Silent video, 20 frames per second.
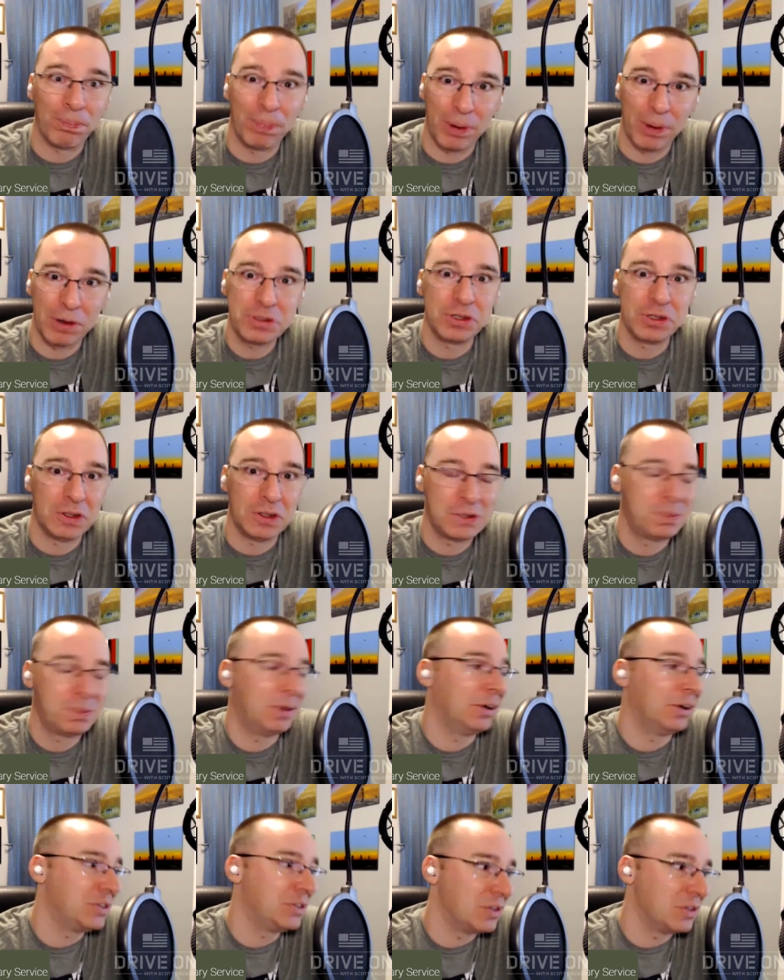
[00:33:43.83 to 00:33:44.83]
personal
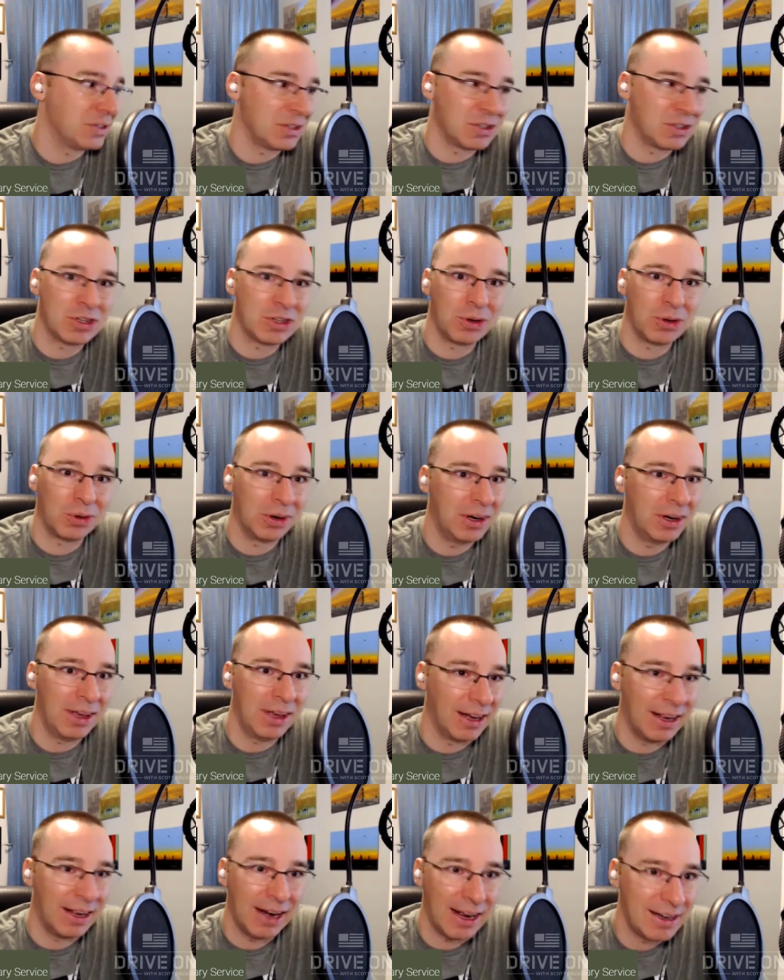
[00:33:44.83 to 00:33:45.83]
experiences and story.
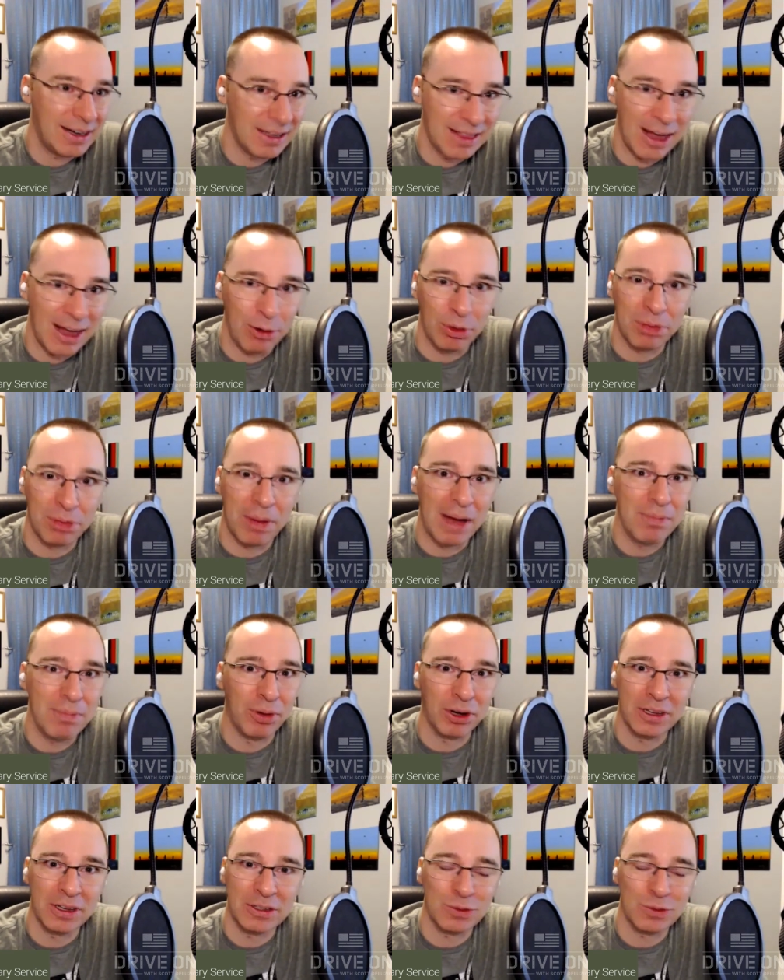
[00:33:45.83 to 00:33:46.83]
And I did that with my
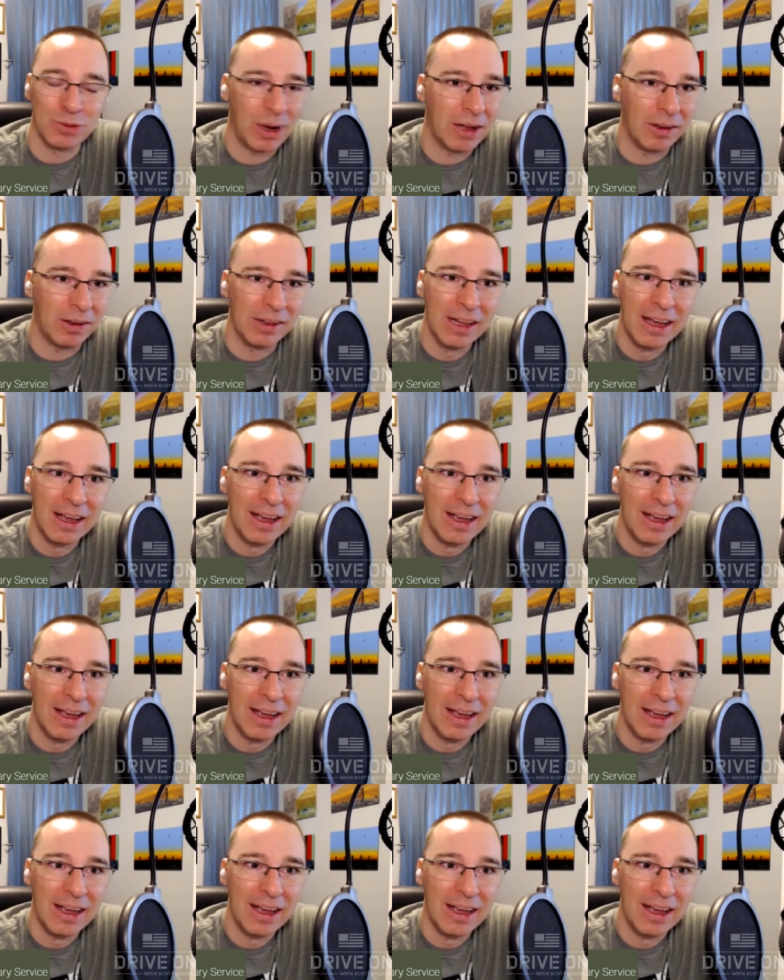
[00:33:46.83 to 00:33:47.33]
book as well.